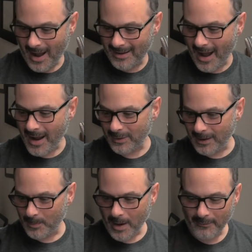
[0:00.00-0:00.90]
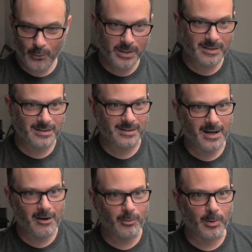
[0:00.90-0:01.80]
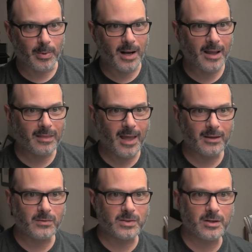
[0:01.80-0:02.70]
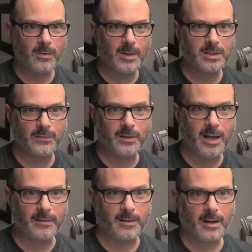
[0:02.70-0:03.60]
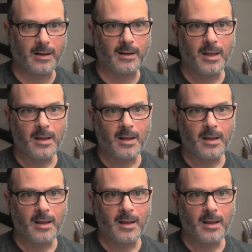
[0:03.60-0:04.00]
I, I think my voice is terrible, but I thank you so much for that uh,